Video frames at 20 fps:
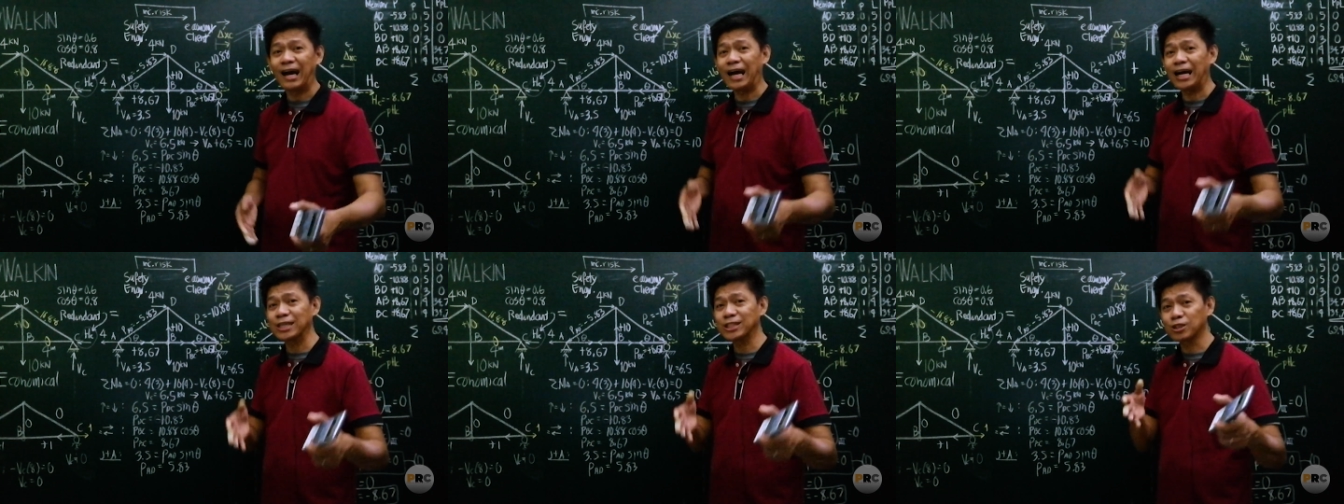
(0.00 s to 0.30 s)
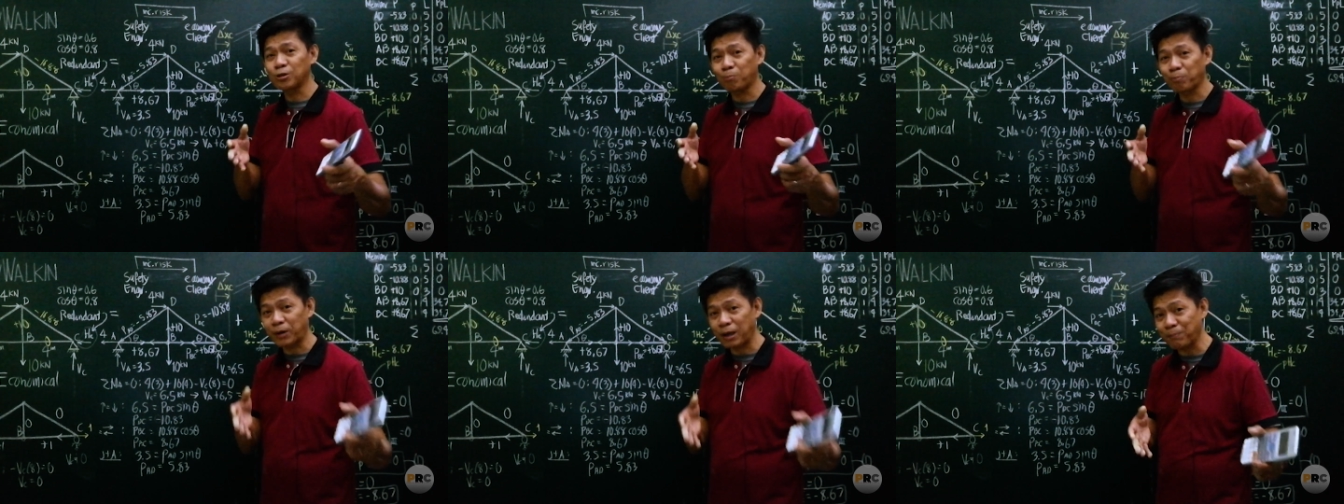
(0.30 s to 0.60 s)

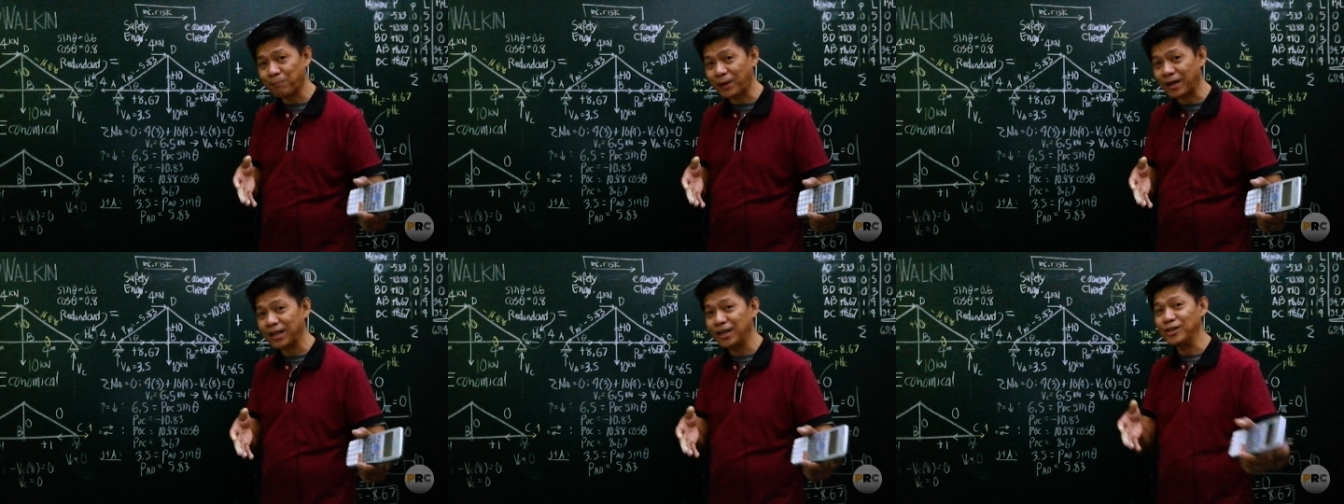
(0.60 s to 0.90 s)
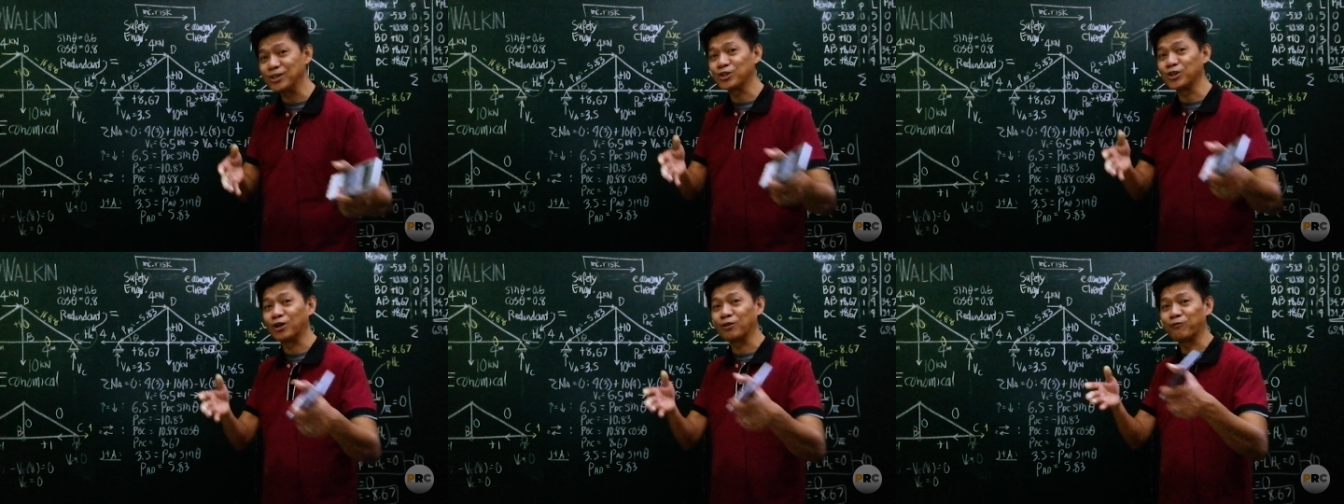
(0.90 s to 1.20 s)
as
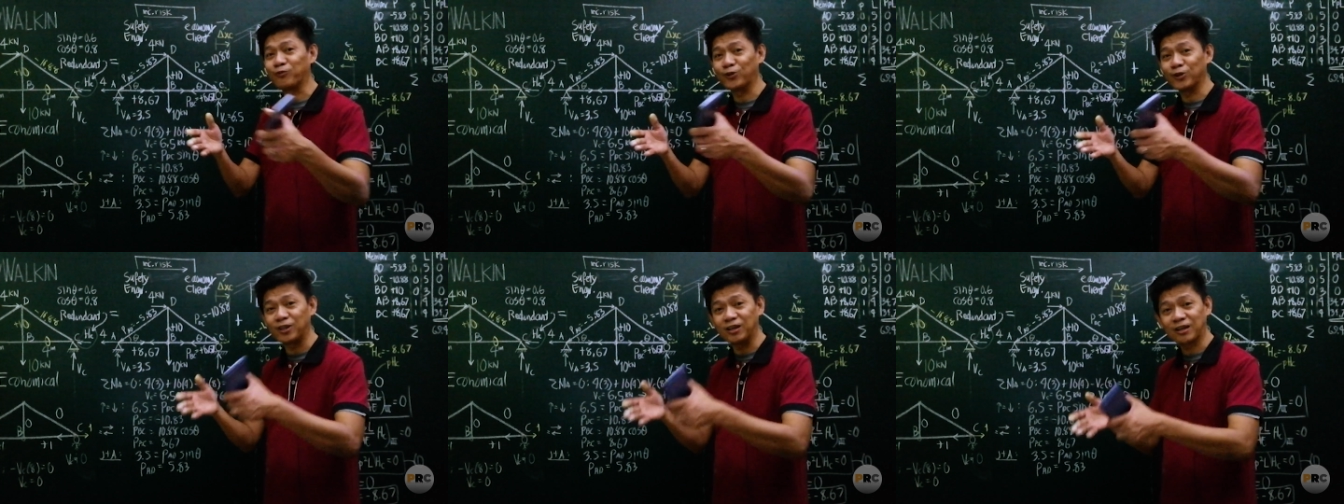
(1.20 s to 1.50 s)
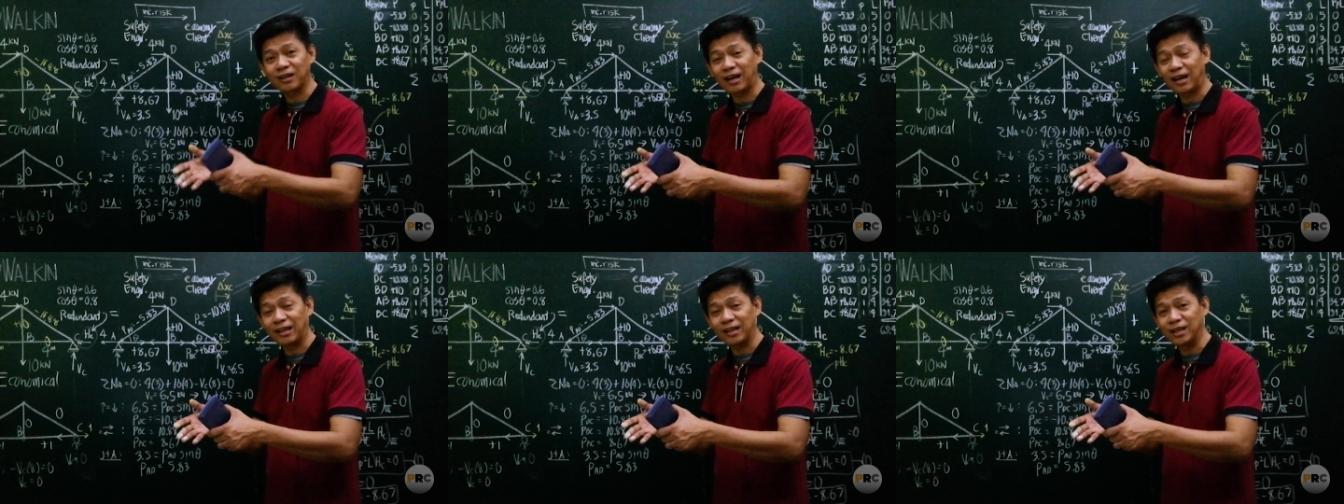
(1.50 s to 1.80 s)
preparation for
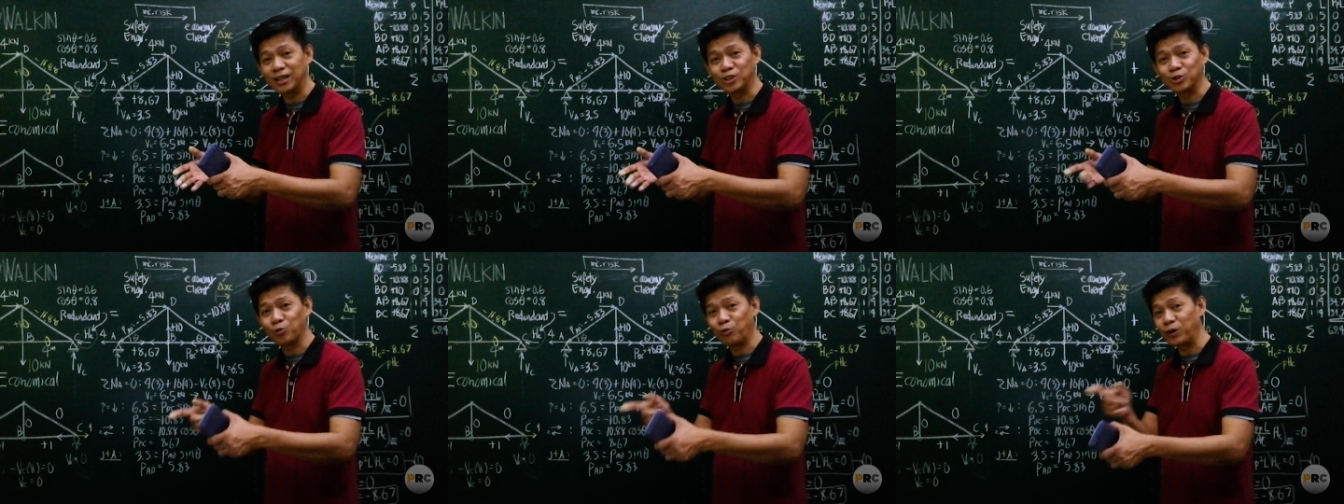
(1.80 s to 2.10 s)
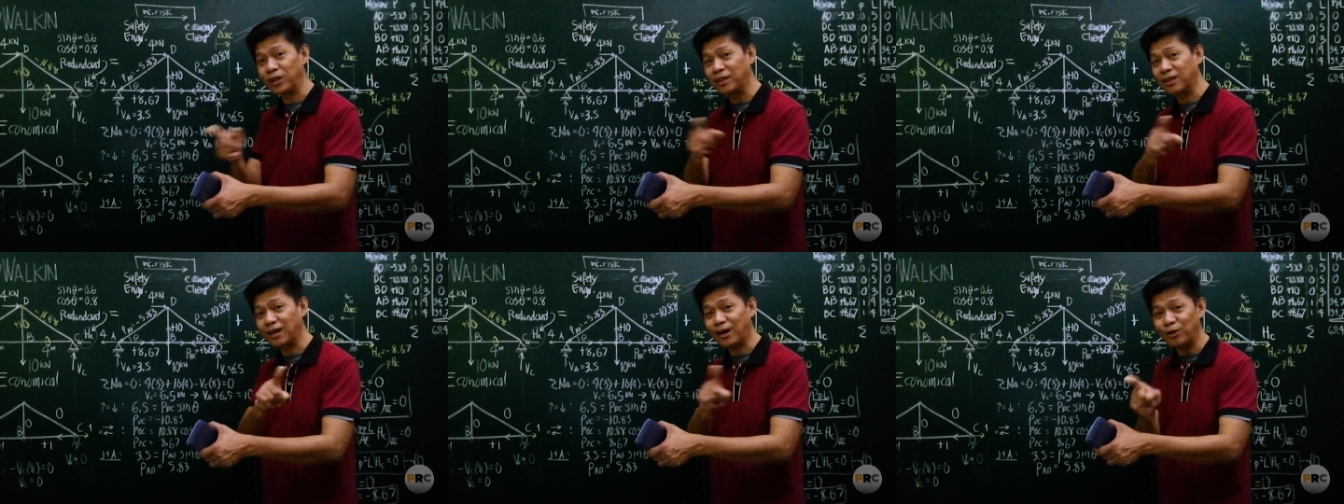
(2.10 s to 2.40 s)
their college.
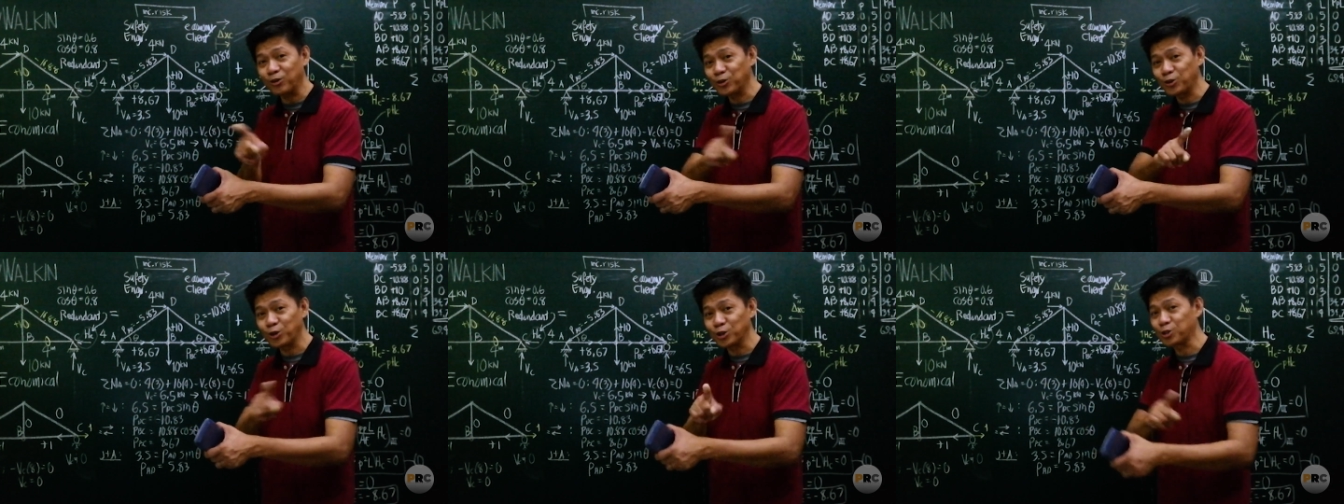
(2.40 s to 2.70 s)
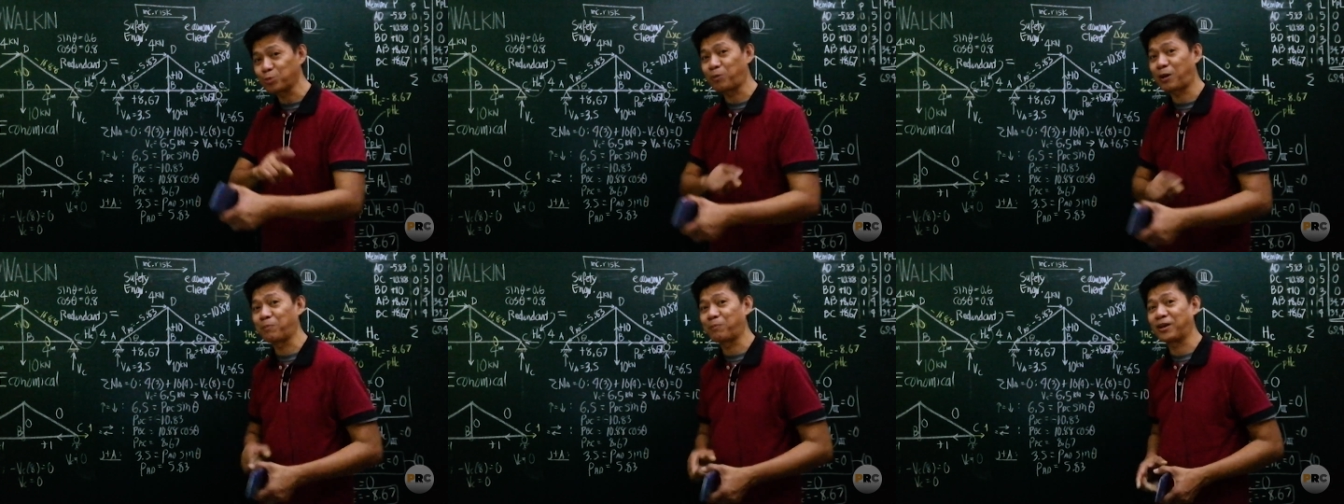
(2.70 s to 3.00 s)
Without
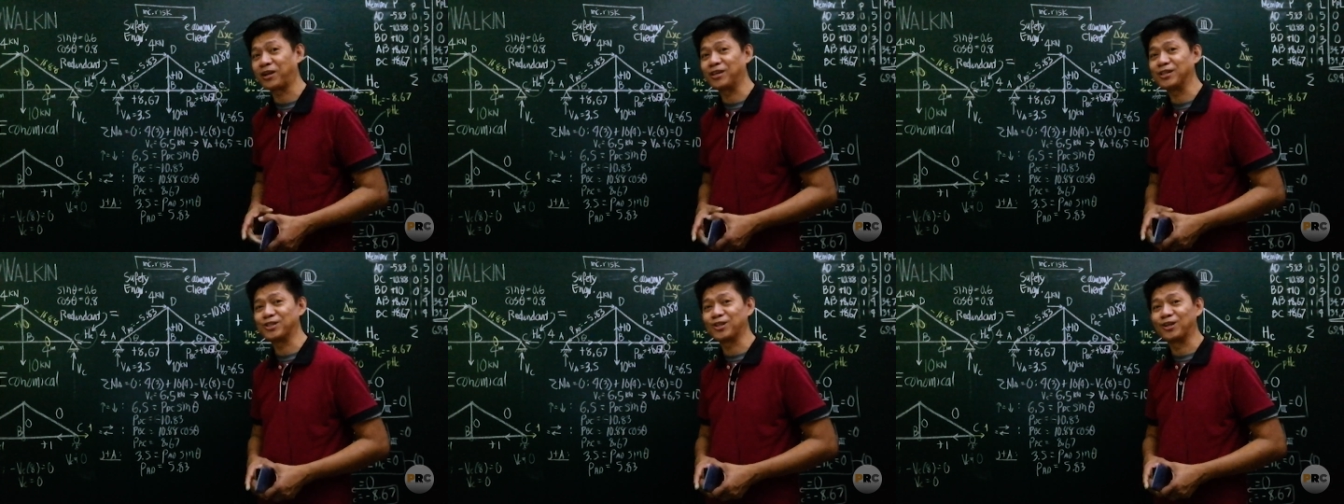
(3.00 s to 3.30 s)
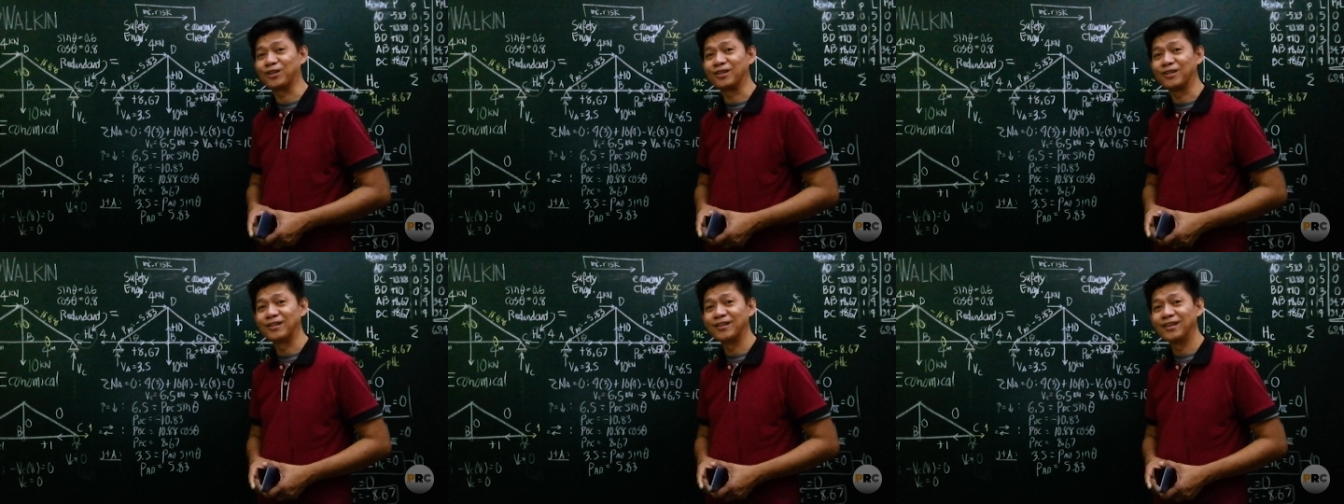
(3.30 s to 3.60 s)
those
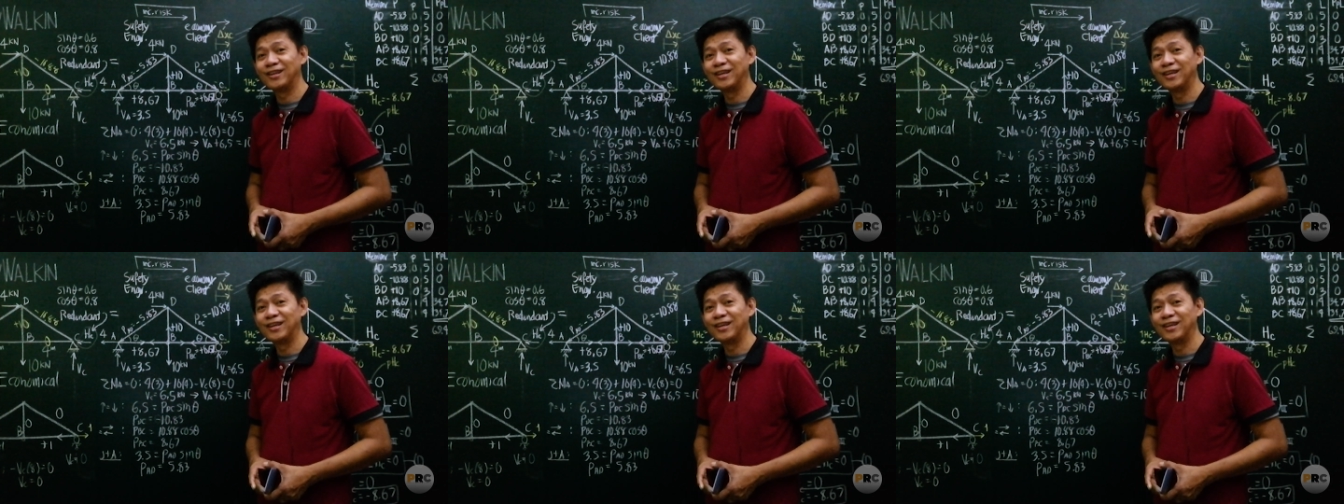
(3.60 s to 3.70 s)
preparation,